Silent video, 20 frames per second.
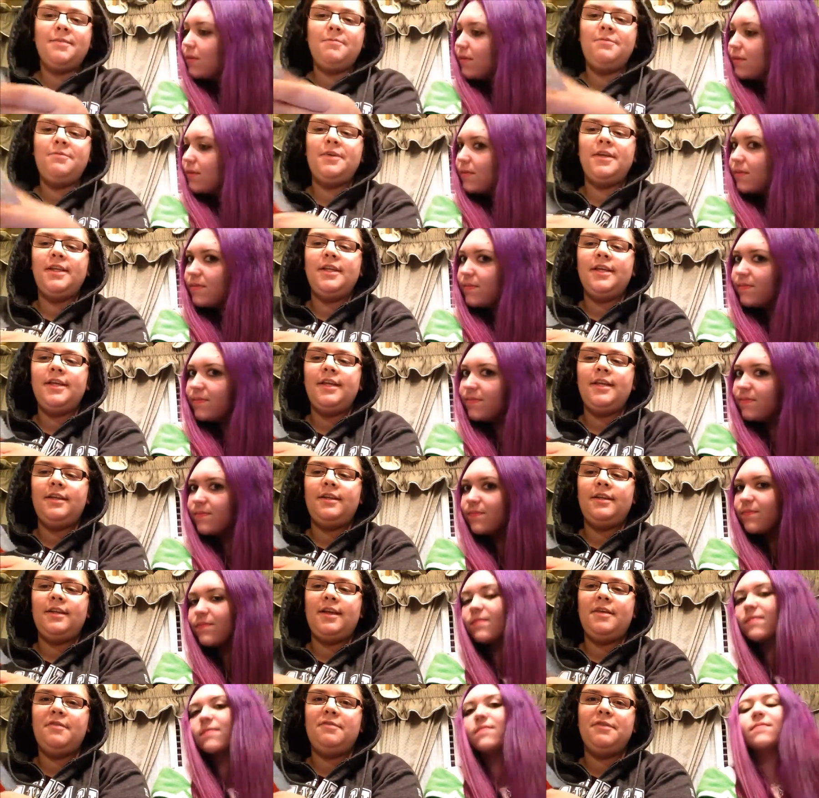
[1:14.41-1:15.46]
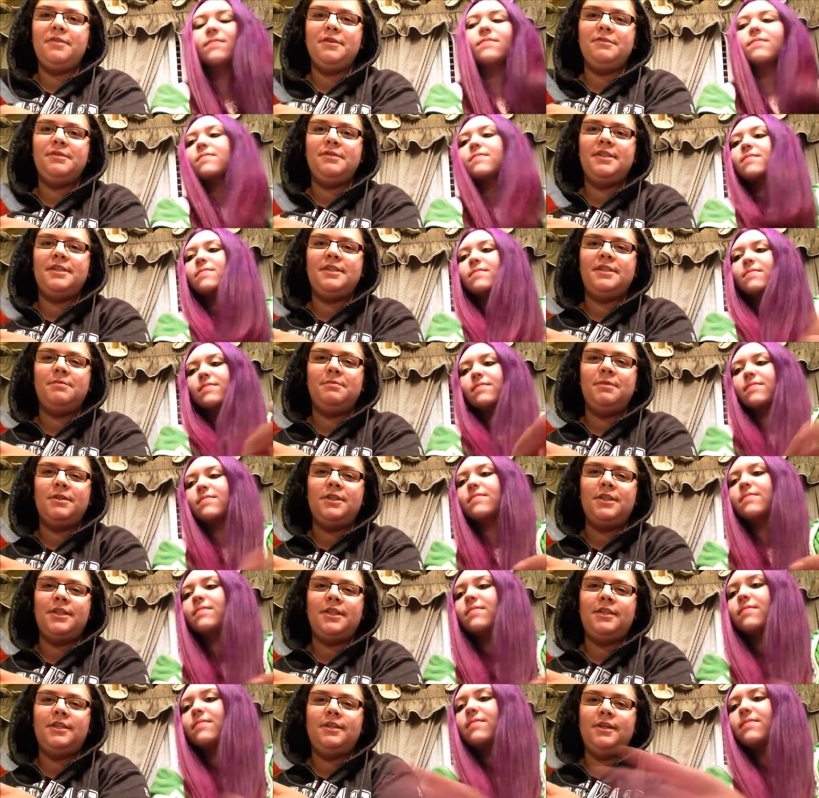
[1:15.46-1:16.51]
Speaker 1: I'm feeling it, it feels really
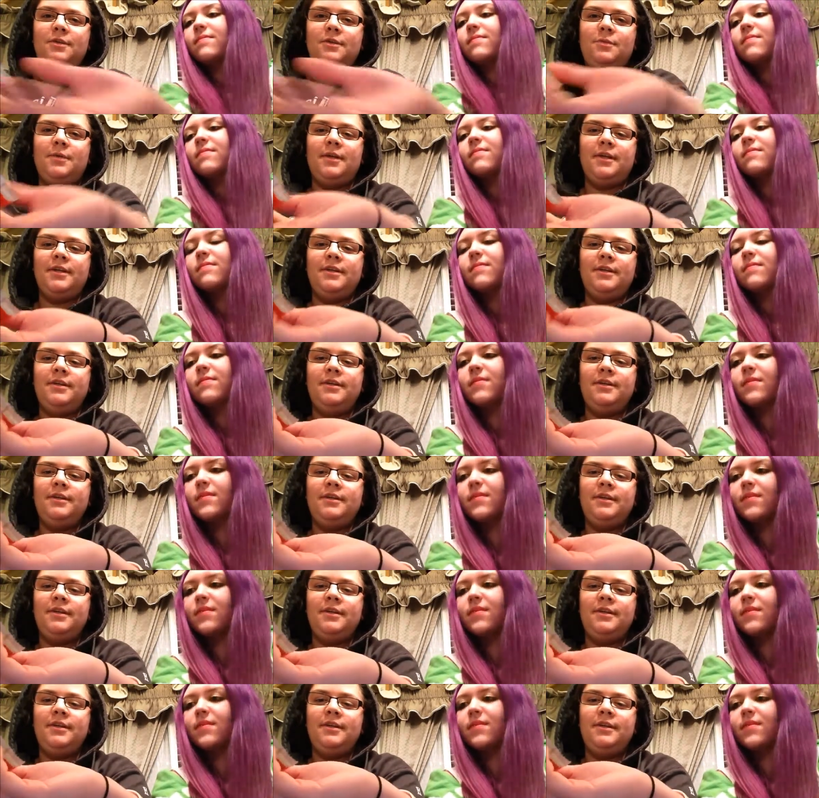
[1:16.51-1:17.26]
smushy and weird.